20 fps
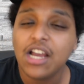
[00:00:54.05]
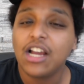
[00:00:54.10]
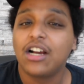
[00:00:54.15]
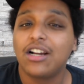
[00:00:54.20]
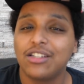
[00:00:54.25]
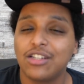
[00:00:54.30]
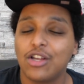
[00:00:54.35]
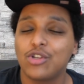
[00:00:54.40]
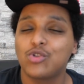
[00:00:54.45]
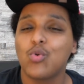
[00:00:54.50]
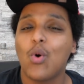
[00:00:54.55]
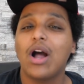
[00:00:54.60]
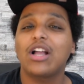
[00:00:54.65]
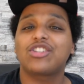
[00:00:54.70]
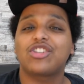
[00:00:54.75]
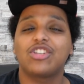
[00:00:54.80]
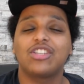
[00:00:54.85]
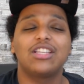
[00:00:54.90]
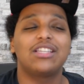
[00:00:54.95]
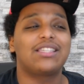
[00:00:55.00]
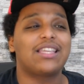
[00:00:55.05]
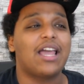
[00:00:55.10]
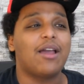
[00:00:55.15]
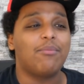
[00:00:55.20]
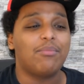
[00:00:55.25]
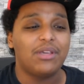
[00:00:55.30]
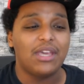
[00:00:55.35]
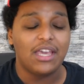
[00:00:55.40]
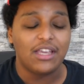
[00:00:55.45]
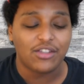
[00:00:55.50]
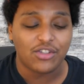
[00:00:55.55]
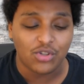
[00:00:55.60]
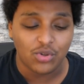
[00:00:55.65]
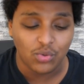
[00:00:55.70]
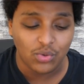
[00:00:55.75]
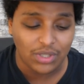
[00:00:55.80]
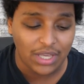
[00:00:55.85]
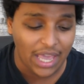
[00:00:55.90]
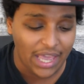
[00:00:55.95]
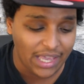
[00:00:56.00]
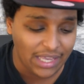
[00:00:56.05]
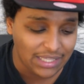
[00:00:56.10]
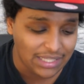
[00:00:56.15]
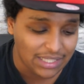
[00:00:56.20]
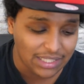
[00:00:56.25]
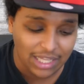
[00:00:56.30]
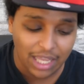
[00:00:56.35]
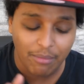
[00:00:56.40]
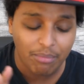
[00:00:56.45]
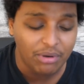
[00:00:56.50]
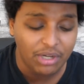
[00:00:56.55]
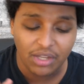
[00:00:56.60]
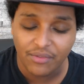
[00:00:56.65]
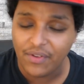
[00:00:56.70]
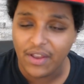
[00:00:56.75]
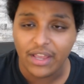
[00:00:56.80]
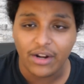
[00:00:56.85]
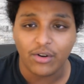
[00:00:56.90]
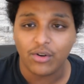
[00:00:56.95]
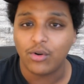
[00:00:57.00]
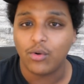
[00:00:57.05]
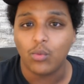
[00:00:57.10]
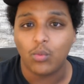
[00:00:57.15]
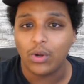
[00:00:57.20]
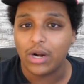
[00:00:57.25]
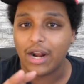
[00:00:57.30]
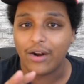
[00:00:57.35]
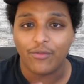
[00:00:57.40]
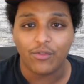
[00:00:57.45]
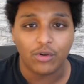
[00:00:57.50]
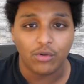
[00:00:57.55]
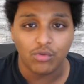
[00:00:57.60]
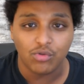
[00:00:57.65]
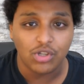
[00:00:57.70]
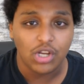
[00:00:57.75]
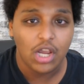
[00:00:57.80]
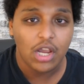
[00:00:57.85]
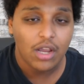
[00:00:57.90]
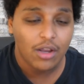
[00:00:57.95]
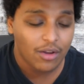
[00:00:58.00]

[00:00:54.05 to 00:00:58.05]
because I was watching this NBA 2K celebrity event or whatever it was.